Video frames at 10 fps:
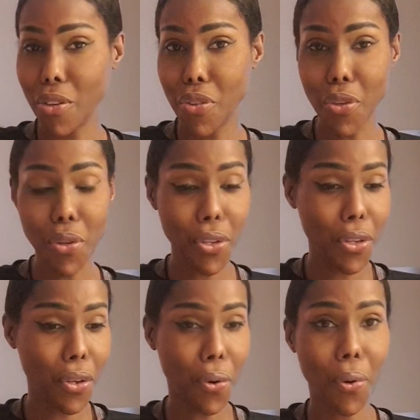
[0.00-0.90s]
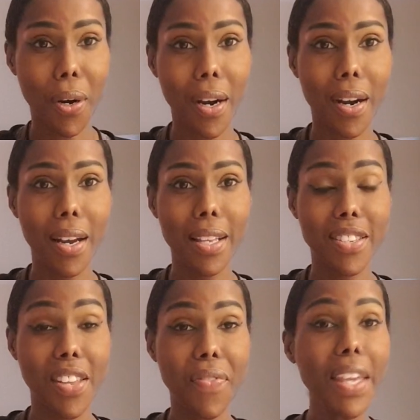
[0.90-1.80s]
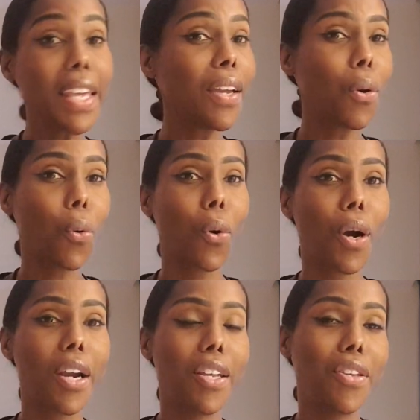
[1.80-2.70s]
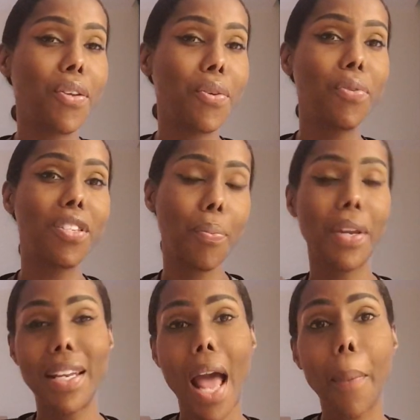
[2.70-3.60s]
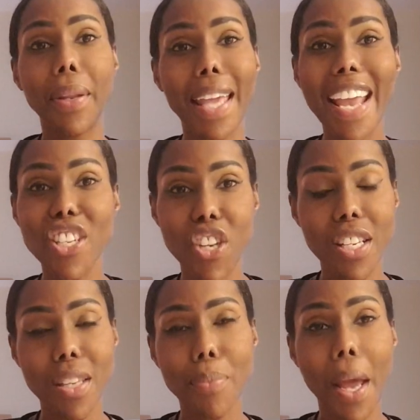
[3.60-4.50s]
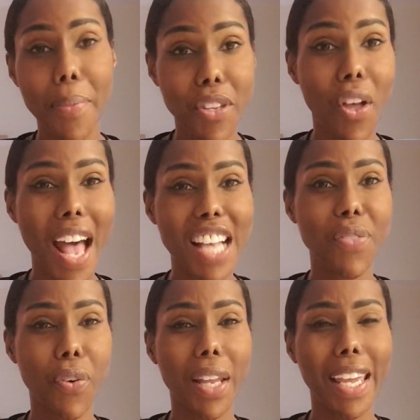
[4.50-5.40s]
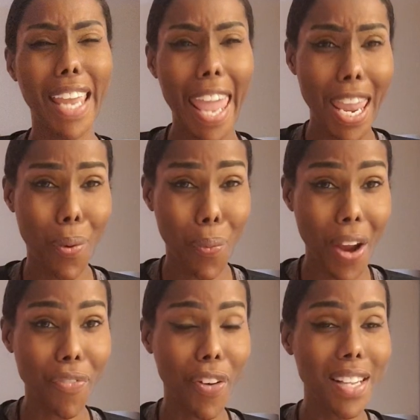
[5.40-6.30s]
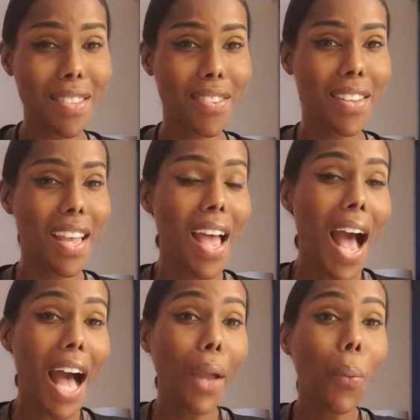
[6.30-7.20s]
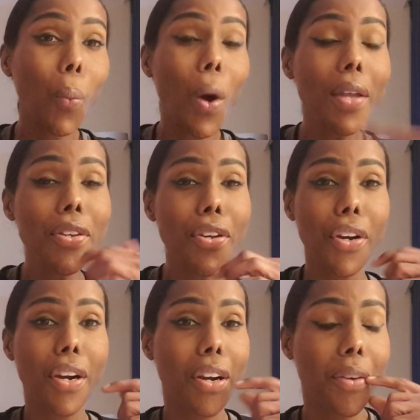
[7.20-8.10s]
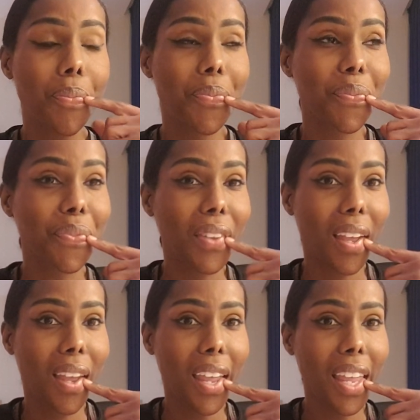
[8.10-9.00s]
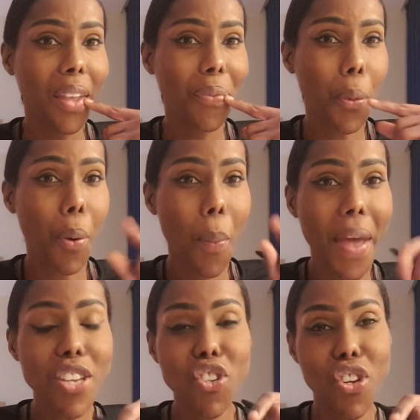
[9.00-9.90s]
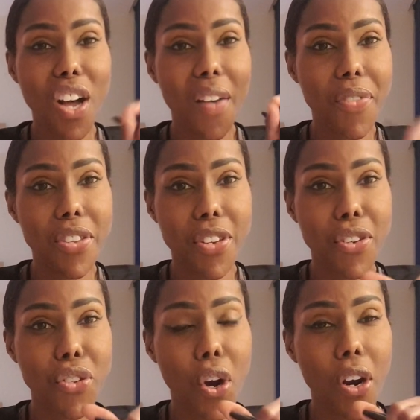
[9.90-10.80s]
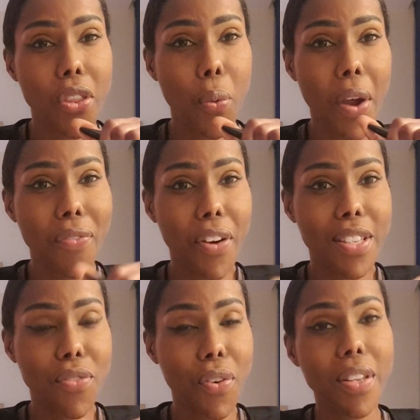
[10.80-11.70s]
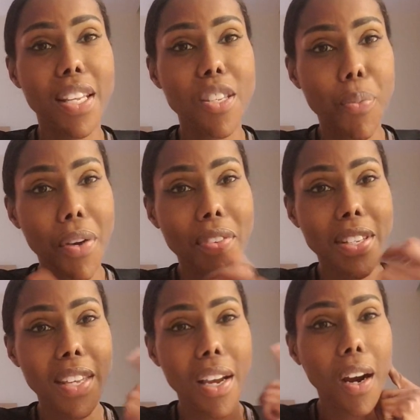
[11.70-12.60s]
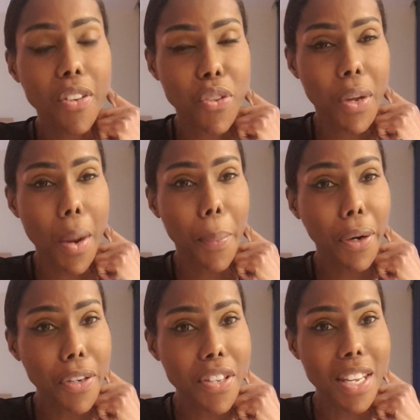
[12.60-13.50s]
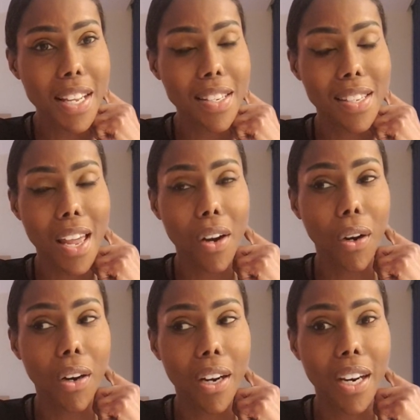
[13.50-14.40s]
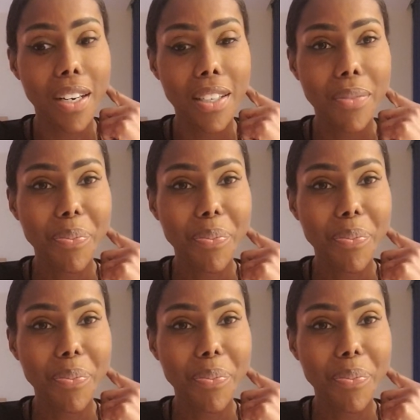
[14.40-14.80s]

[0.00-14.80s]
do your CV or you submit an application, sometimes they'll ask for like a reference. I wonder if the probation officers are the reference for these previously incarcerated persons that are